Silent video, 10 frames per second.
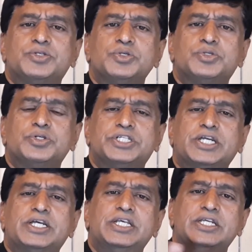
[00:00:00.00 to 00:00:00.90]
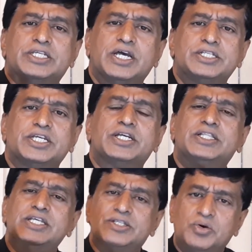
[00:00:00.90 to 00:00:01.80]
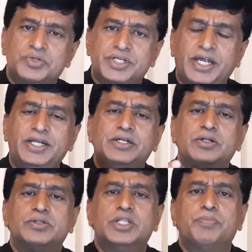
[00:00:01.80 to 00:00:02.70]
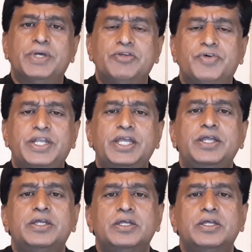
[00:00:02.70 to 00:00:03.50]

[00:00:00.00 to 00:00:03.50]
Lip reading: used to Jagadisha. Jagat is outside the periphery.